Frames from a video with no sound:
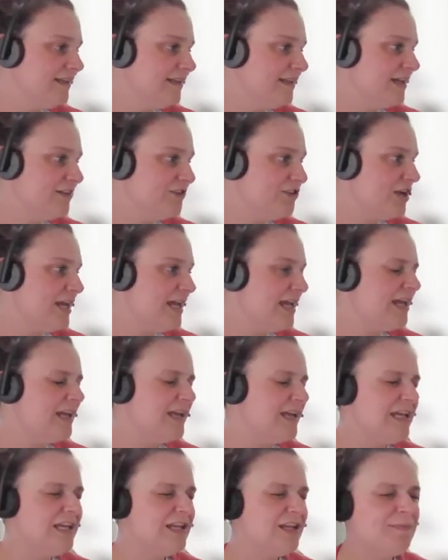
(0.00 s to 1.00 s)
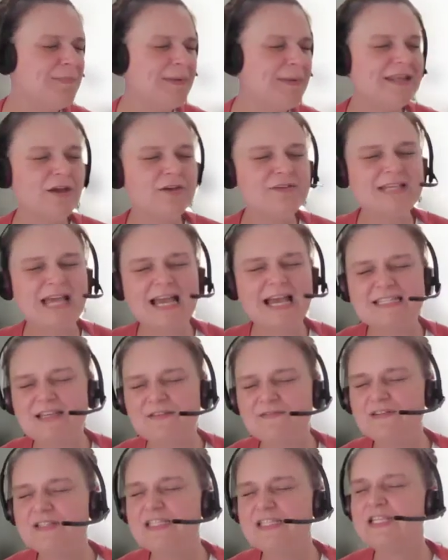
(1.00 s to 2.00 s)
it'd be those
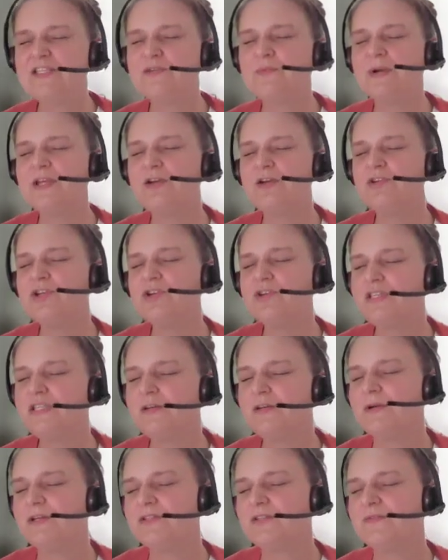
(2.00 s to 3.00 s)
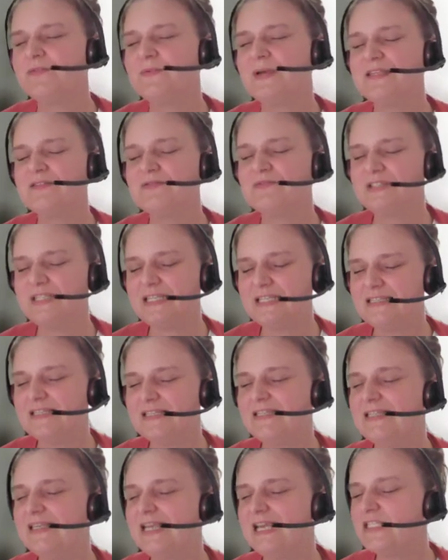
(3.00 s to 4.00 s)
activities where you're using your muscles against
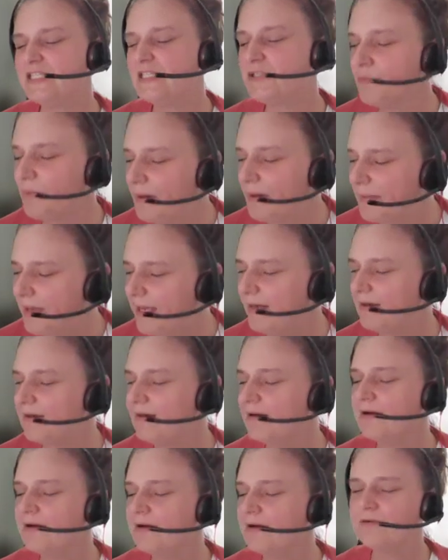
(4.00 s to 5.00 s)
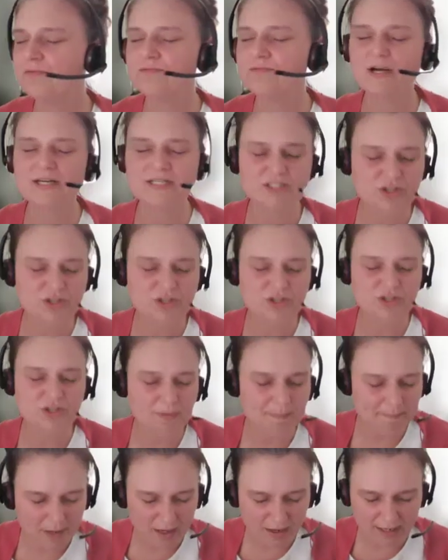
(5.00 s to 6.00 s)
resistance, again, swimming, riding your
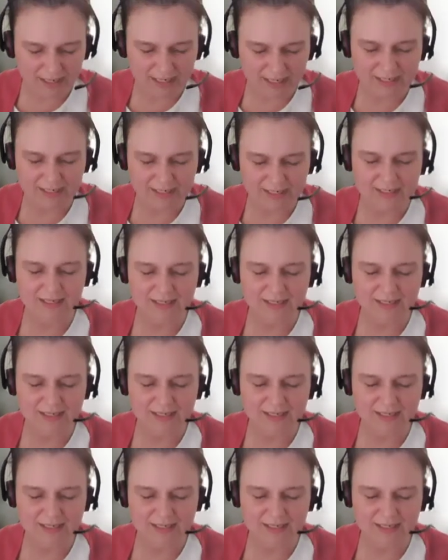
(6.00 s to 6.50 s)
bike,